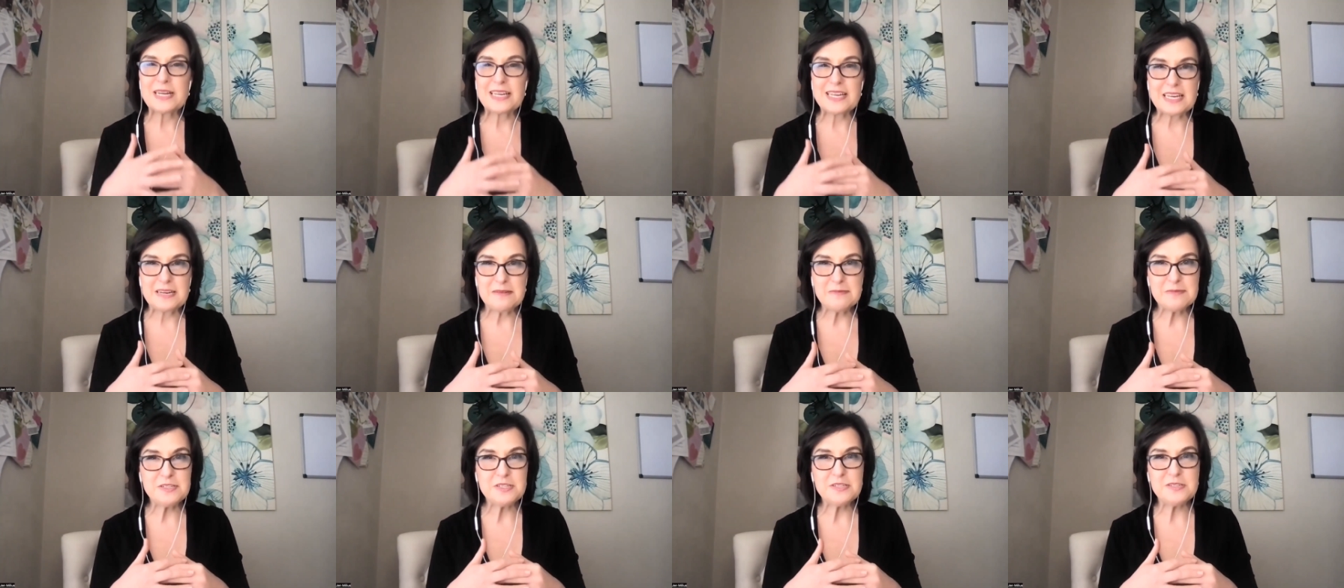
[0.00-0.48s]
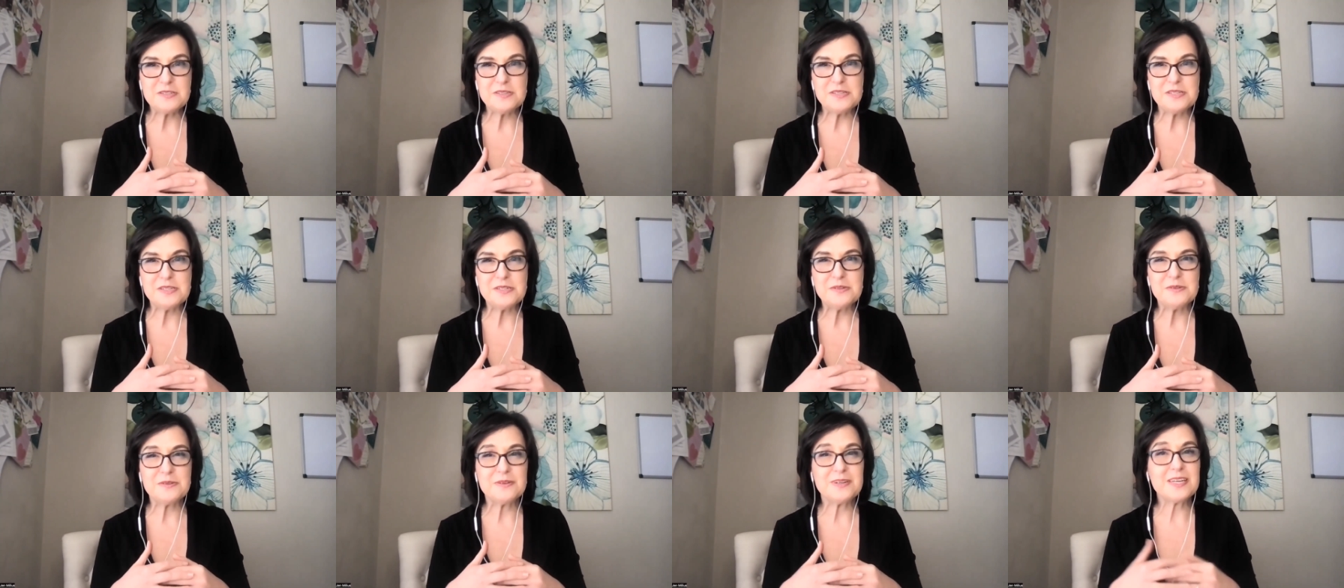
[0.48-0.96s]
came to
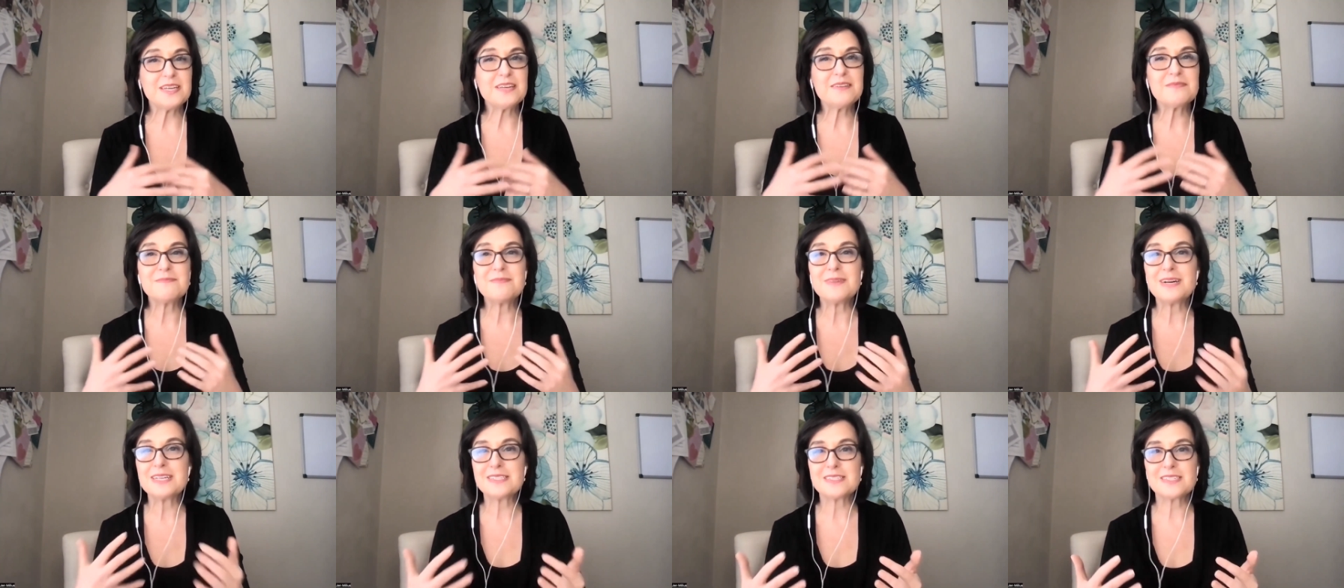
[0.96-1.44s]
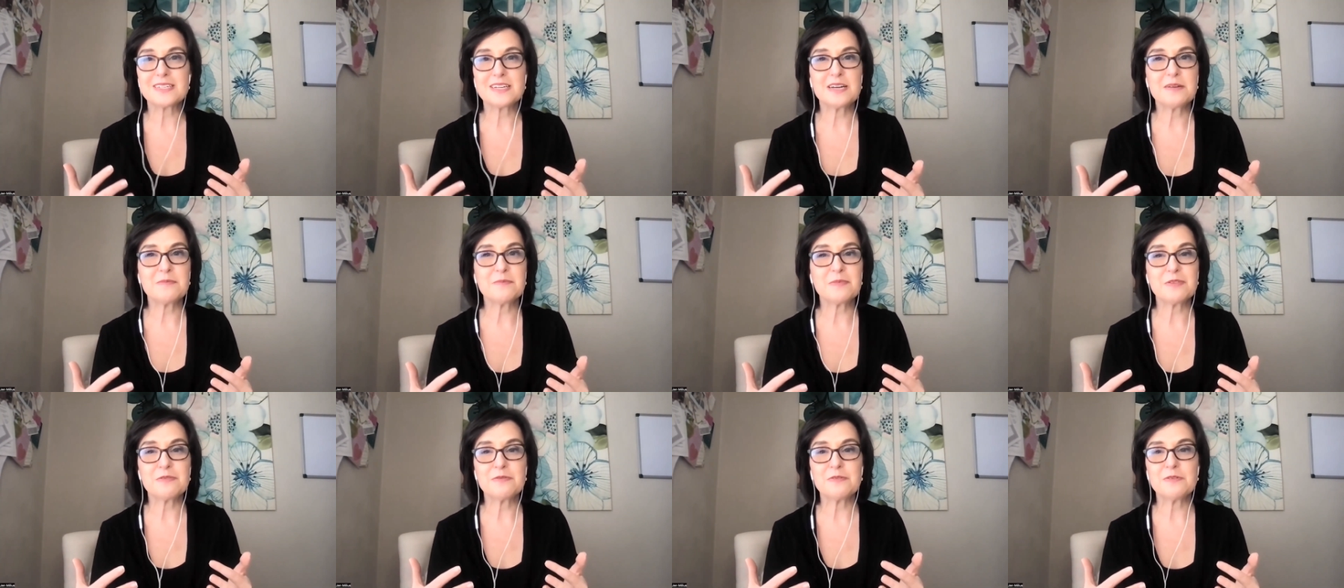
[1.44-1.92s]
you, it must
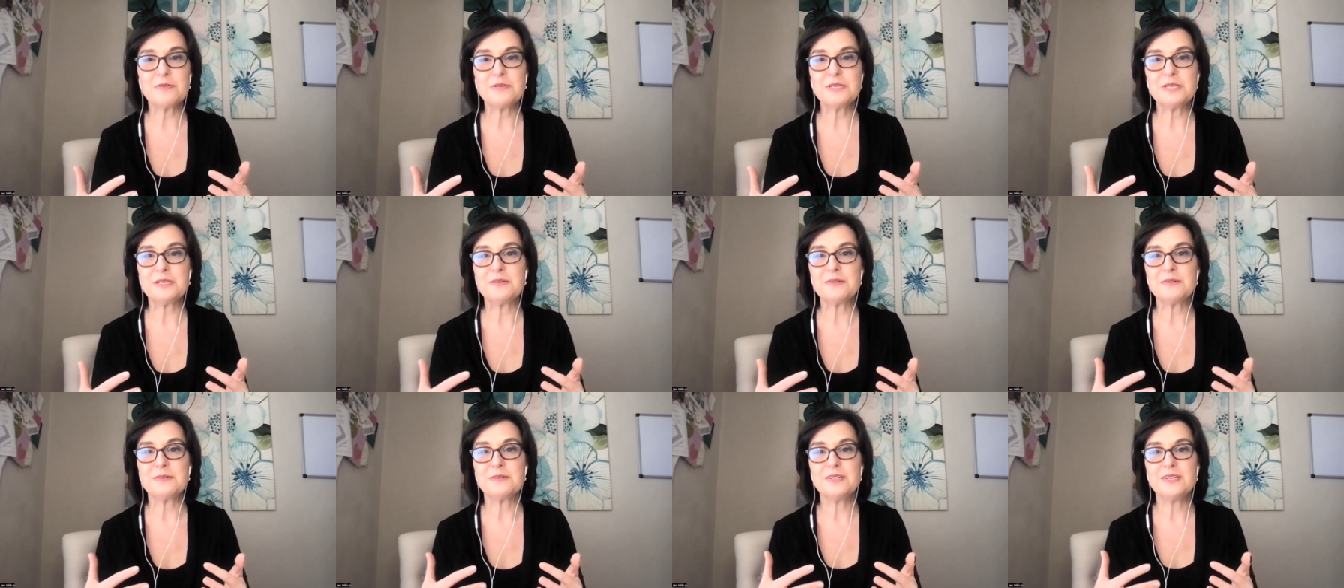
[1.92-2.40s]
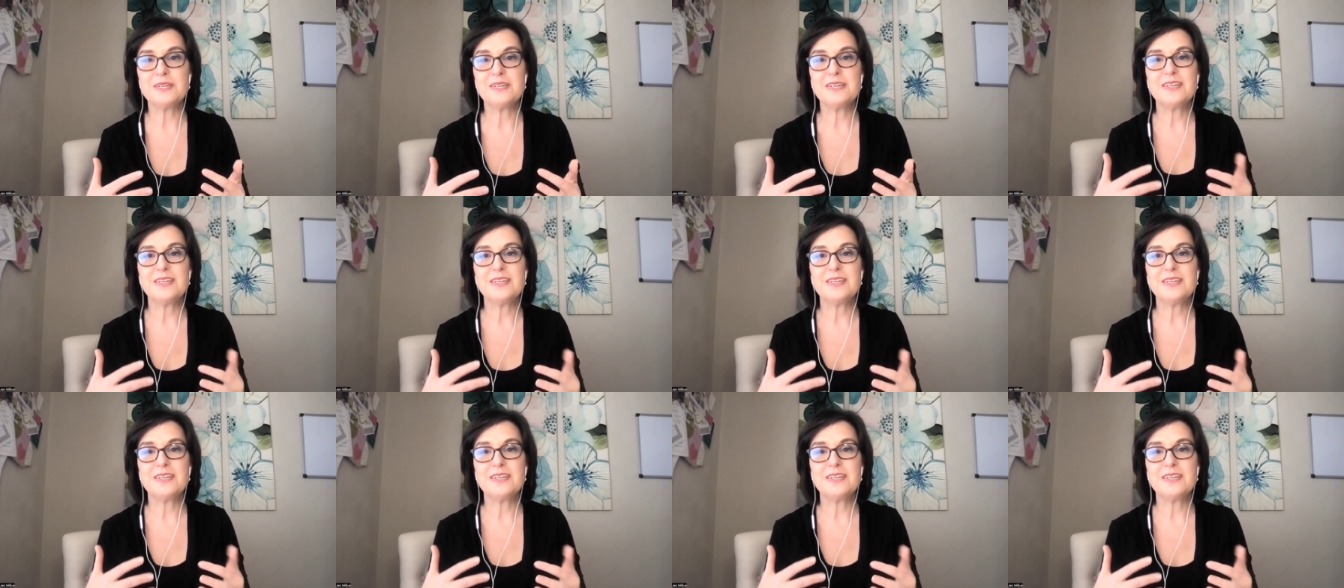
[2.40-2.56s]
come through you.